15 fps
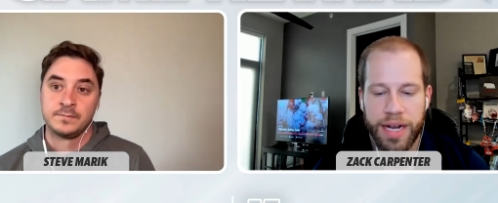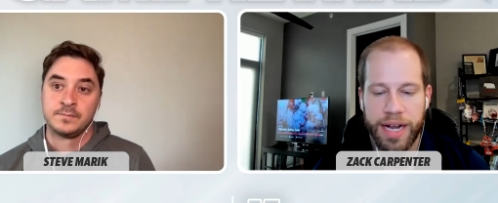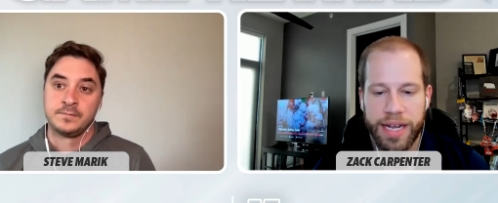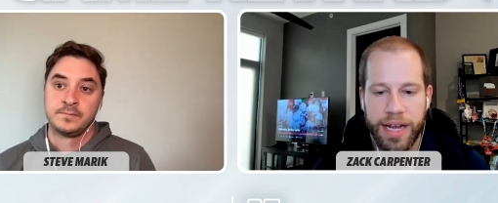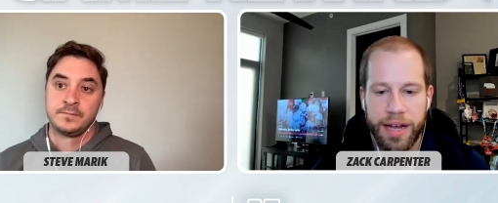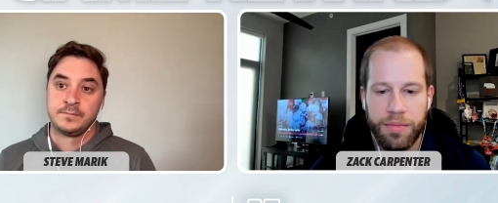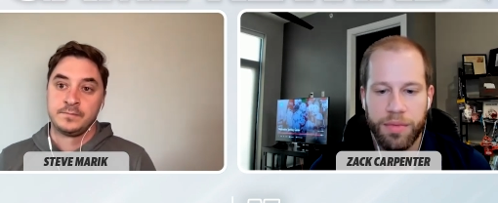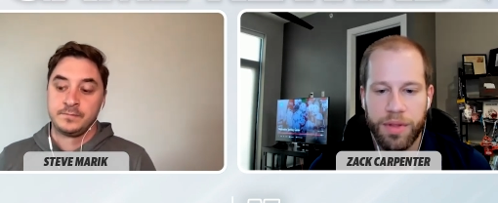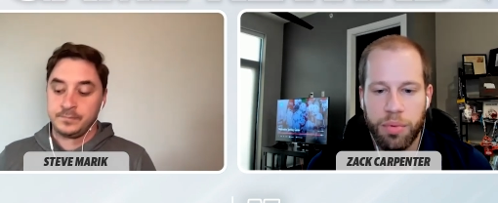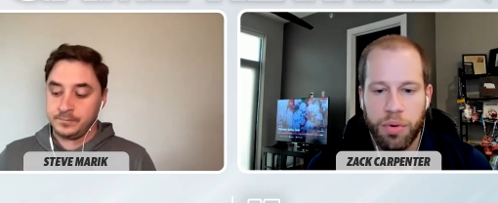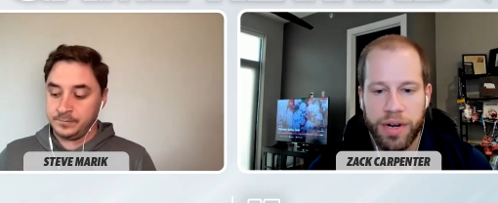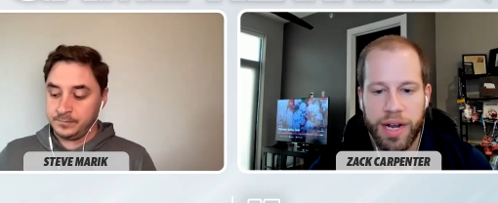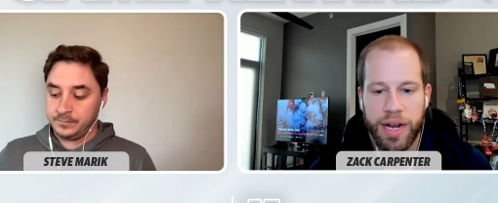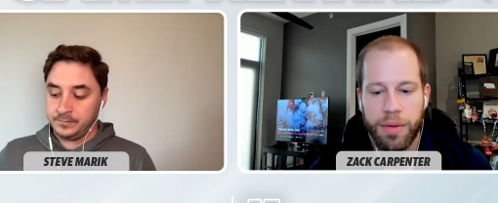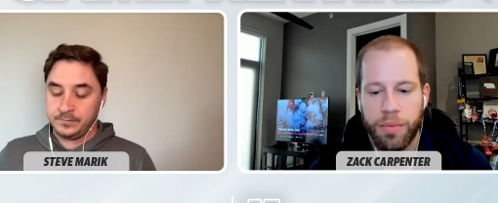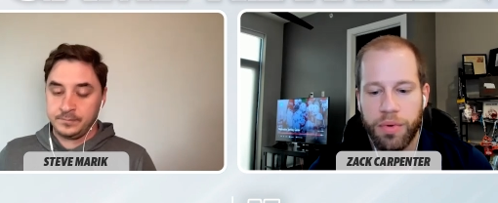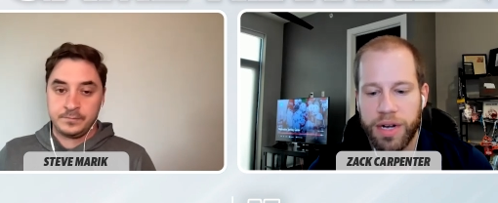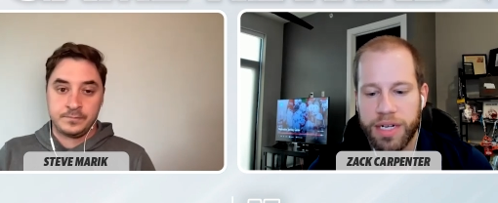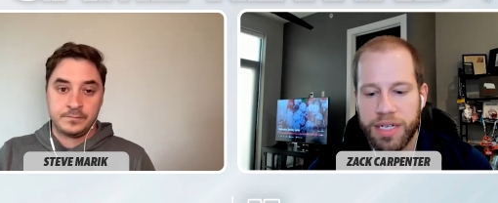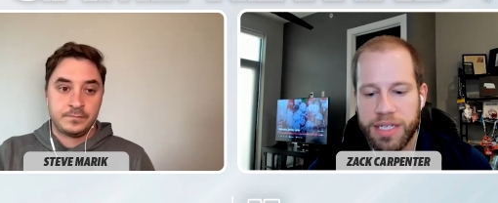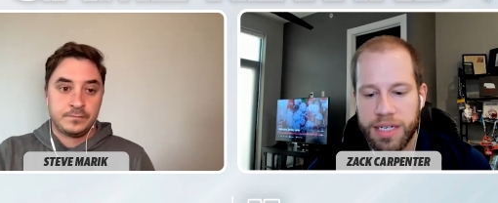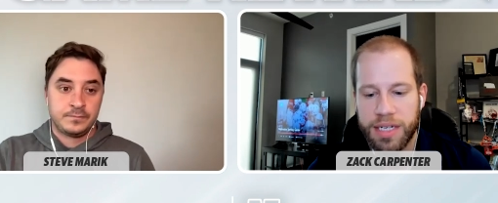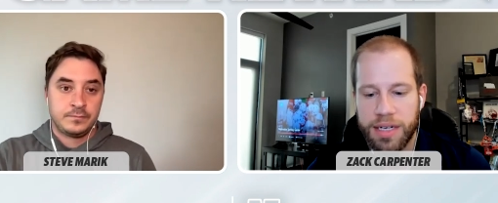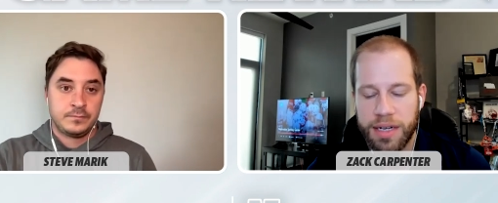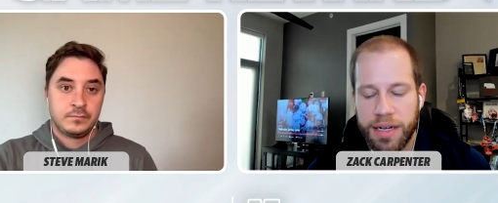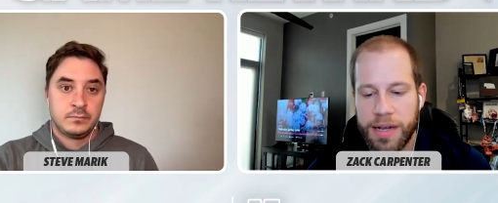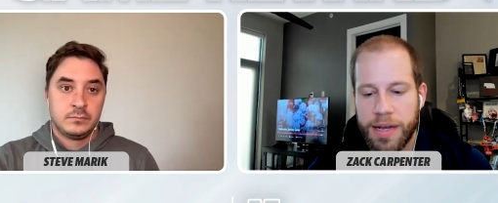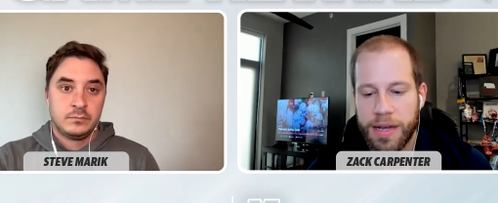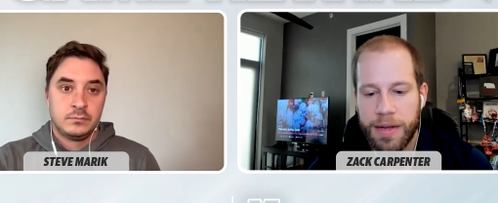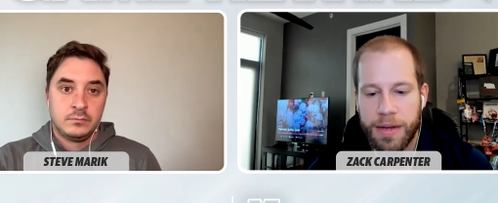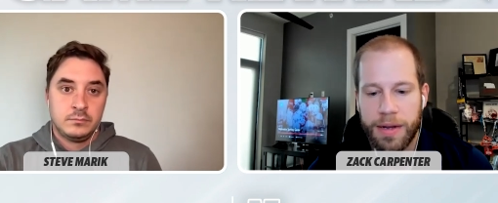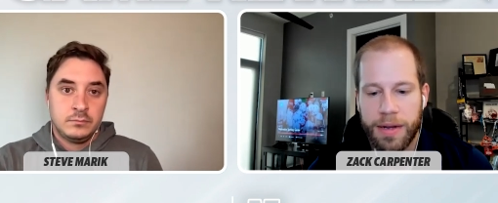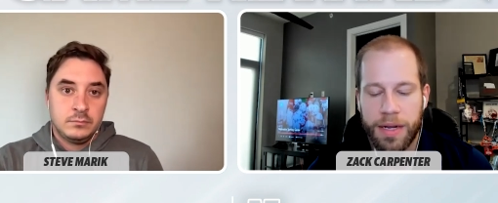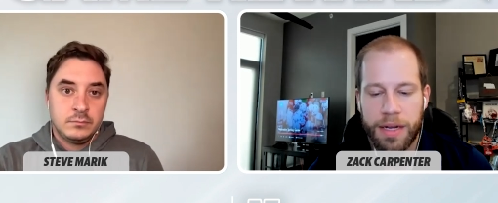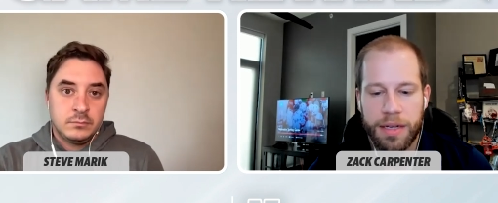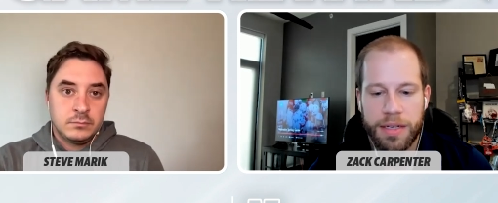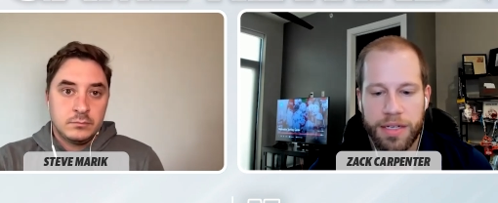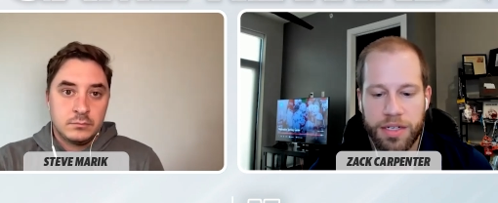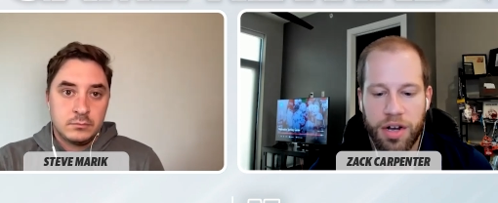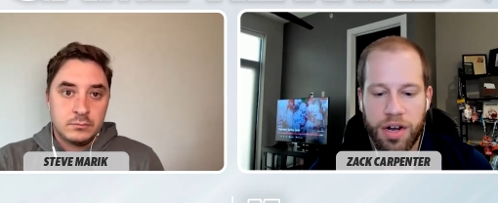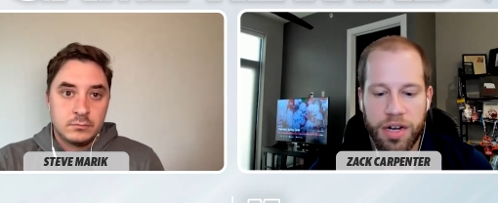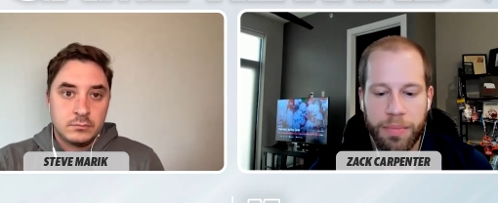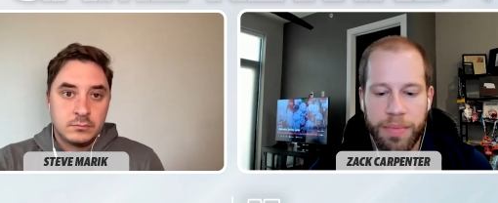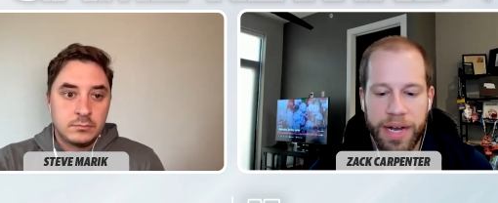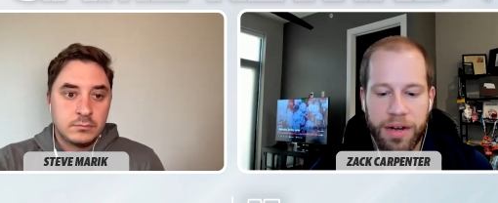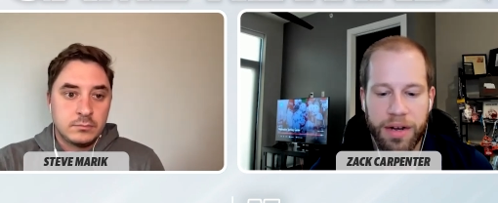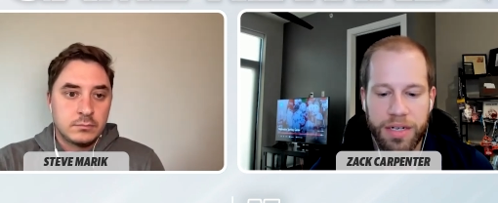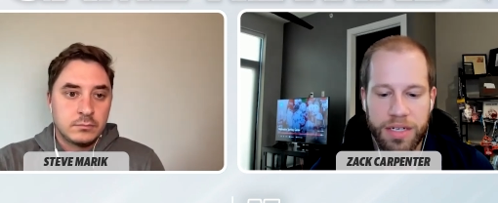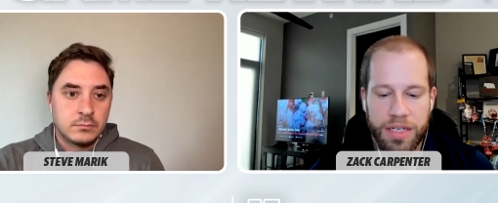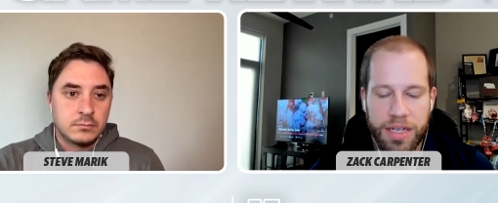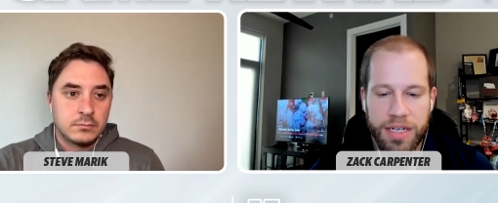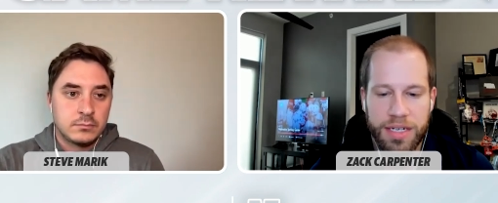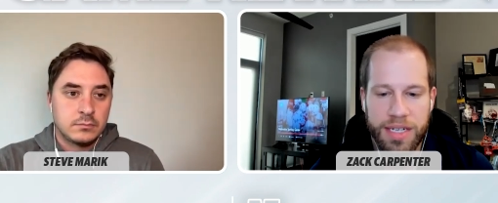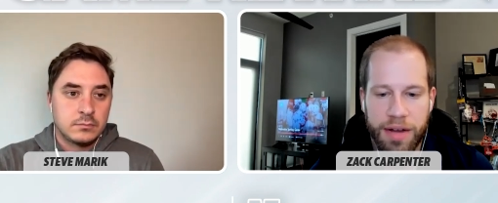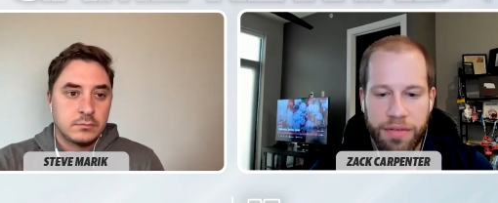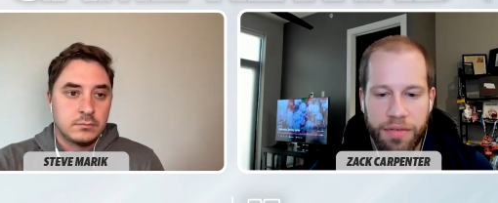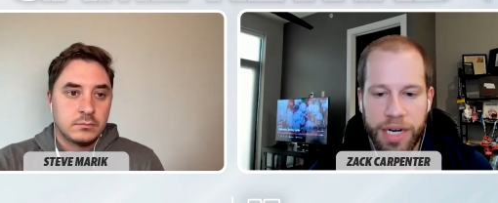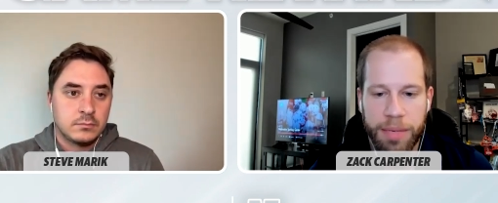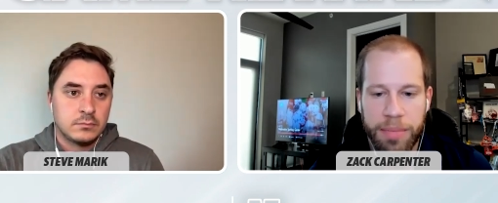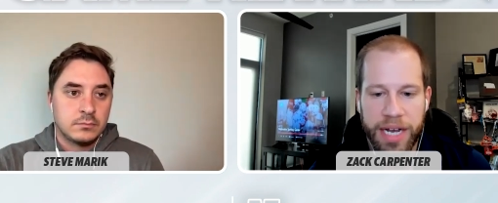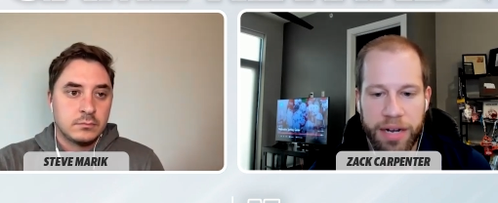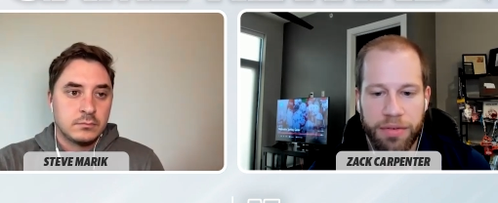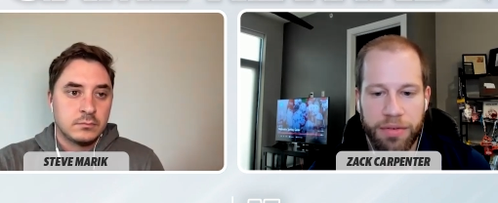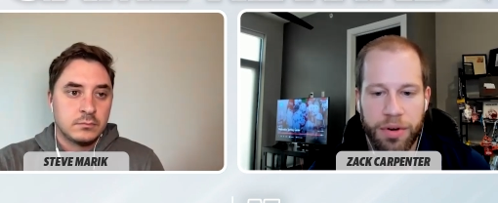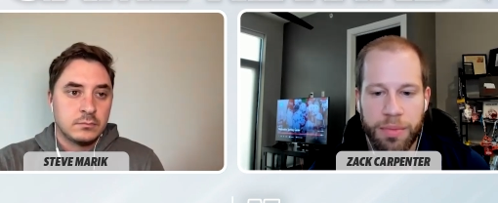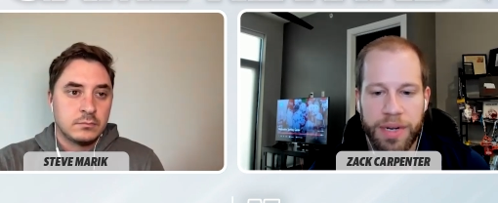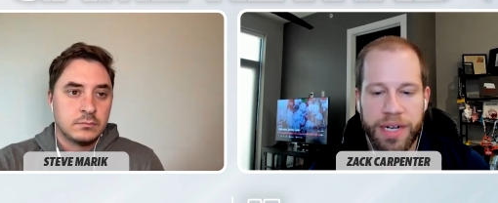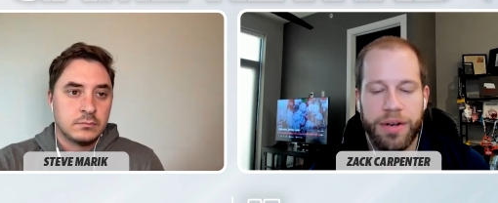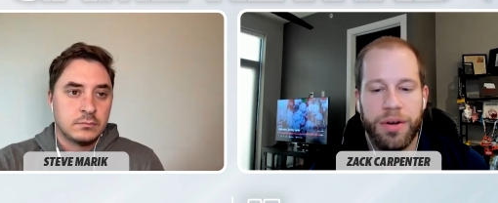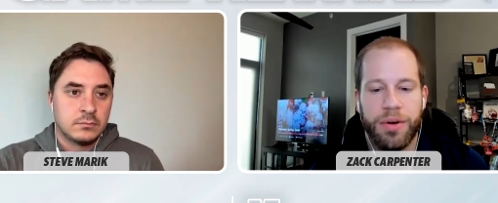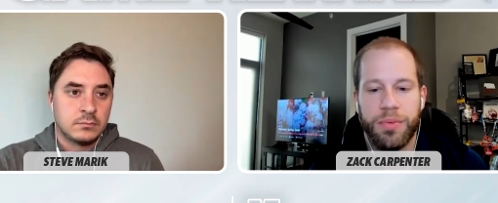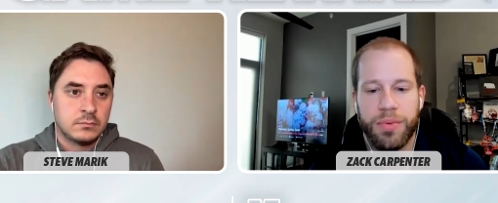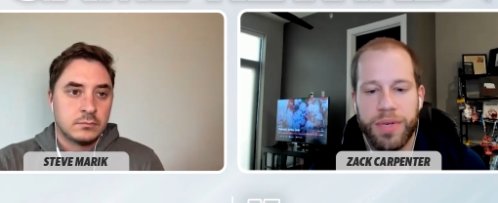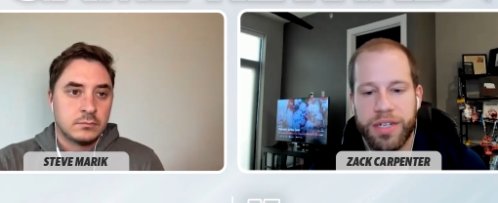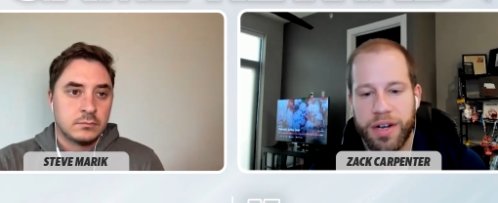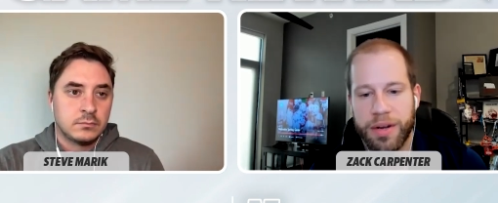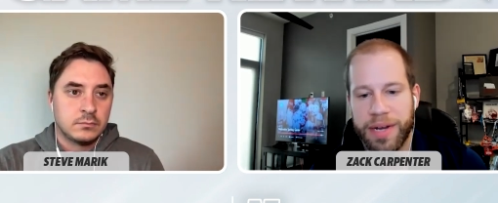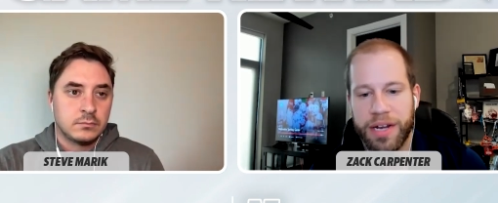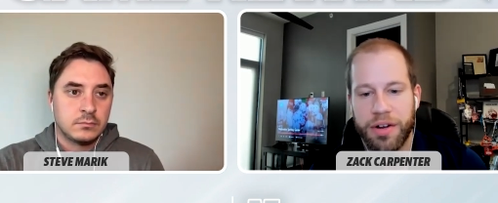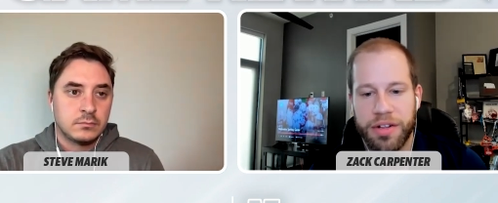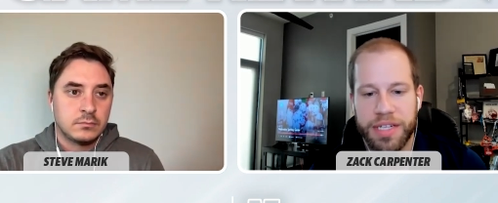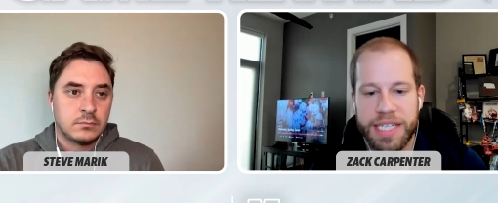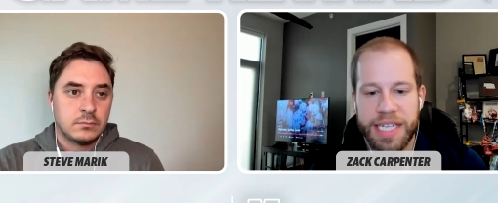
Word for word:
Speaker 1: I kind of, the point I wanted to uh, to talk about is is that running back room. I know we talk about all the